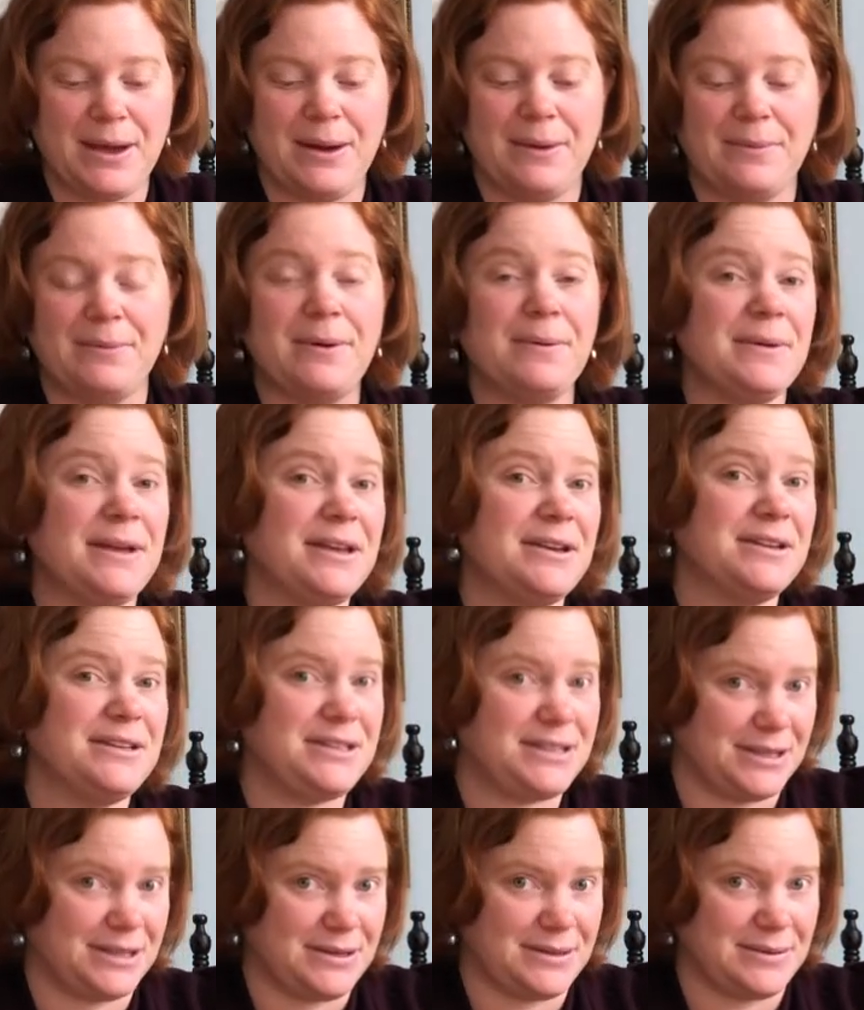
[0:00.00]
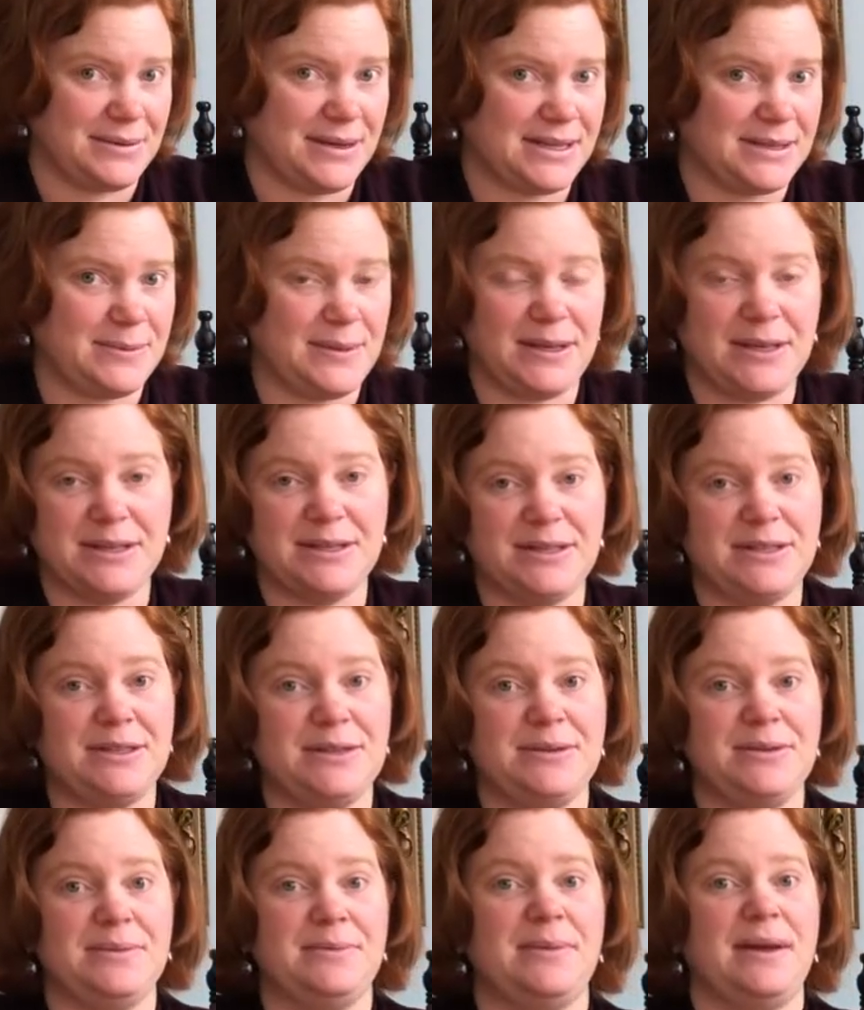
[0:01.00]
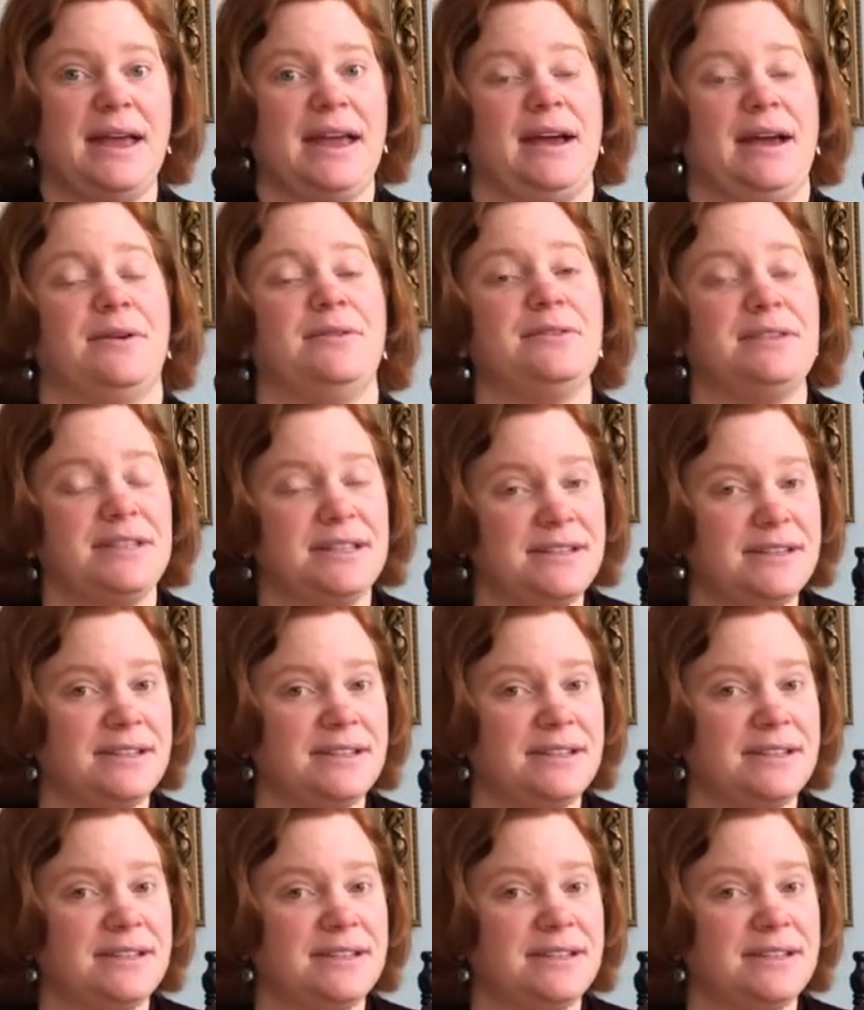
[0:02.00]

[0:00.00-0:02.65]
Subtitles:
What we could do is we could zoom out